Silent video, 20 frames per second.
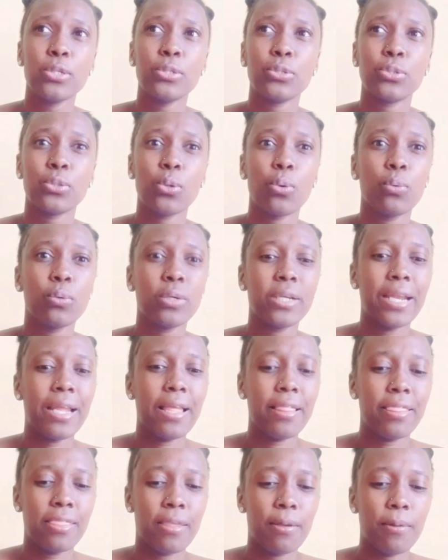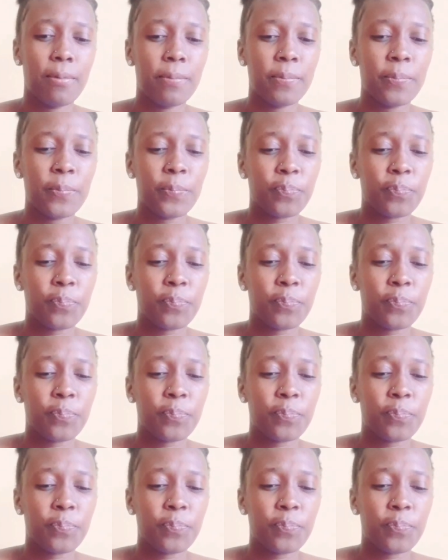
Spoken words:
Don't let them